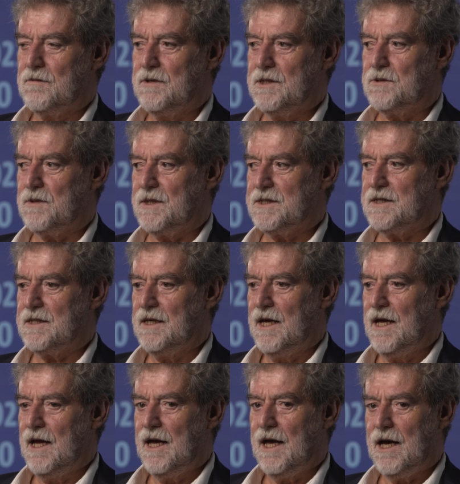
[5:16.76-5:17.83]
which was
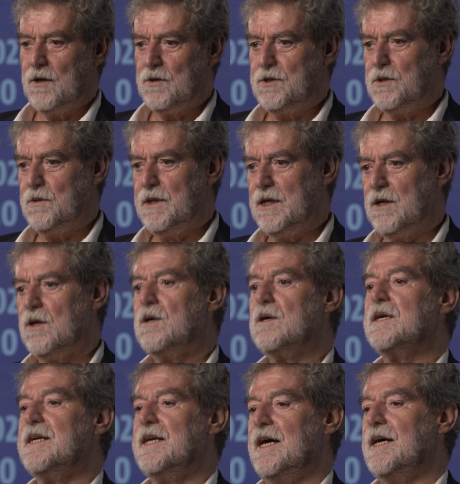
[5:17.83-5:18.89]
how do we
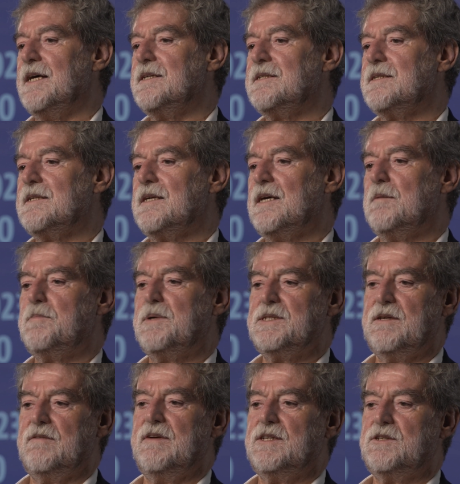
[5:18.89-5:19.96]
organize a
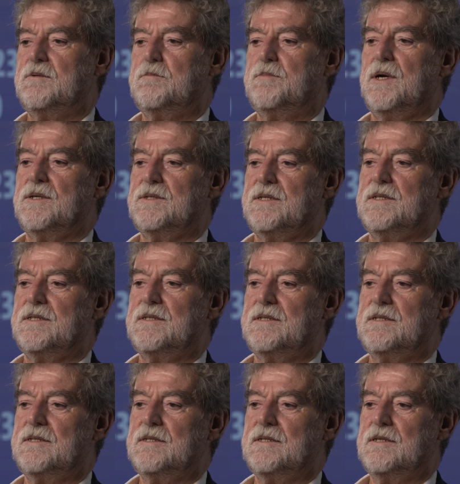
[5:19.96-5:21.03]
preservation
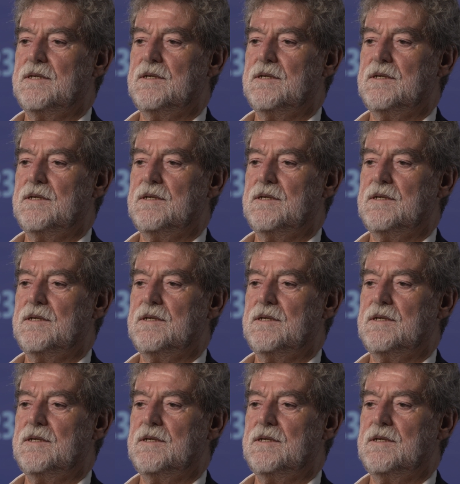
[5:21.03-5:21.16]
process?